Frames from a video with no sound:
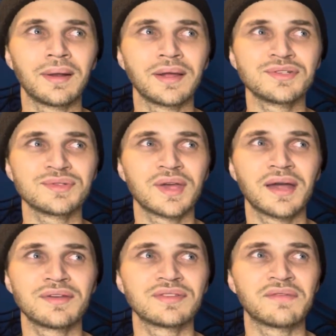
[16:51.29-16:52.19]
Like she was like, I
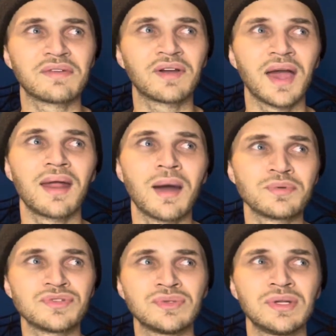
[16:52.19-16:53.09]
just, I've never had an
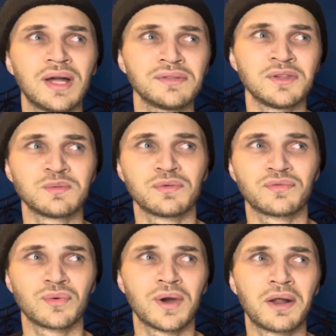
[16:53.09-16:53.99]
opportunity like this
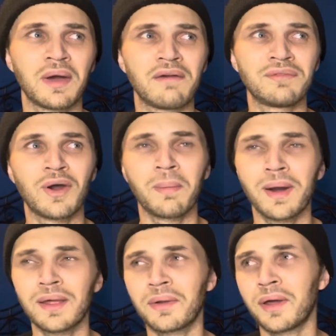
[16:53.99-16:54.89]
before. I don't have
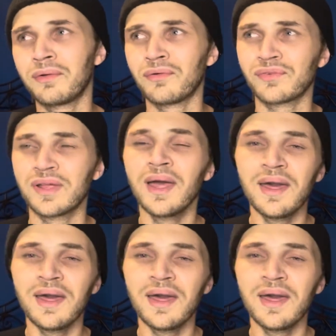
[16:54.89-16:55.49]
nobody, I don't have no friend.